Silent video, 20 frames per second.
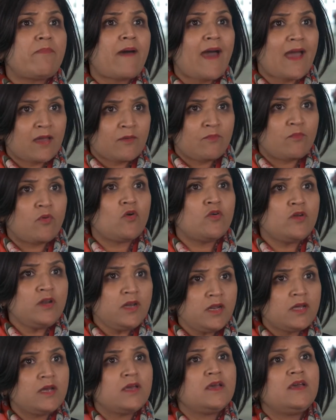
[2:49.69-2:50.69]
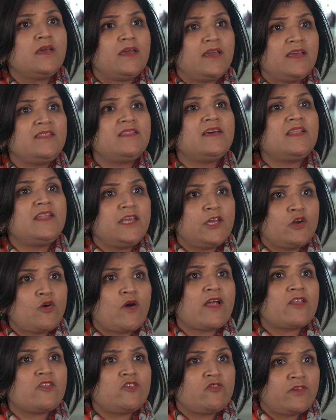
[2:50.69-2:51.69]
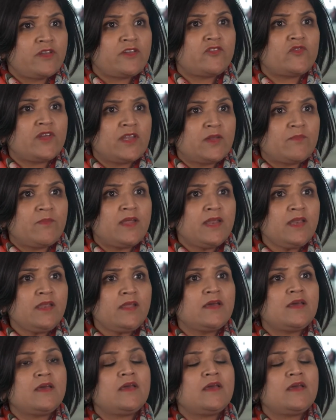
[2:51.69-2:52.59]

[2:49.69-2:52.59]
backbone in the neoadjuvant treatment.